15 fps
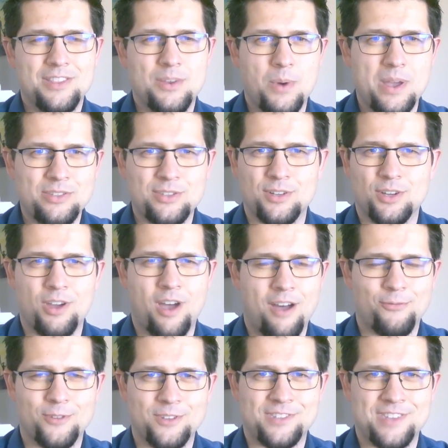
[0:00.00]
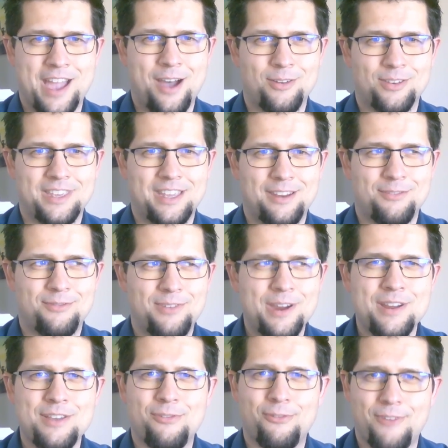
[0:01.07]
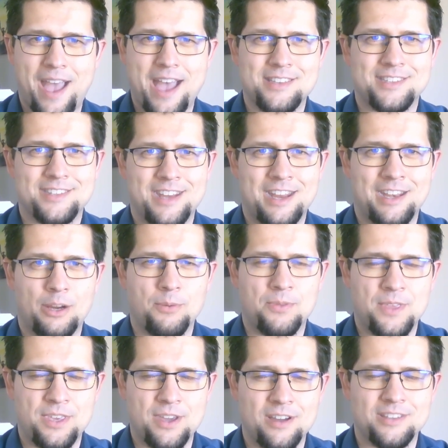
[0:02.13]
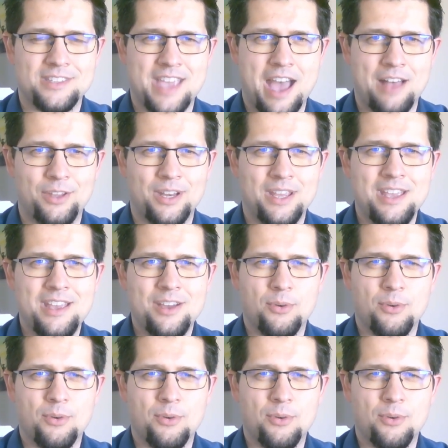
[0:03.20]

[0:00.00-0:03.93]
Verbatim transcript: The Western Conference now getting very fascinating with the young talent,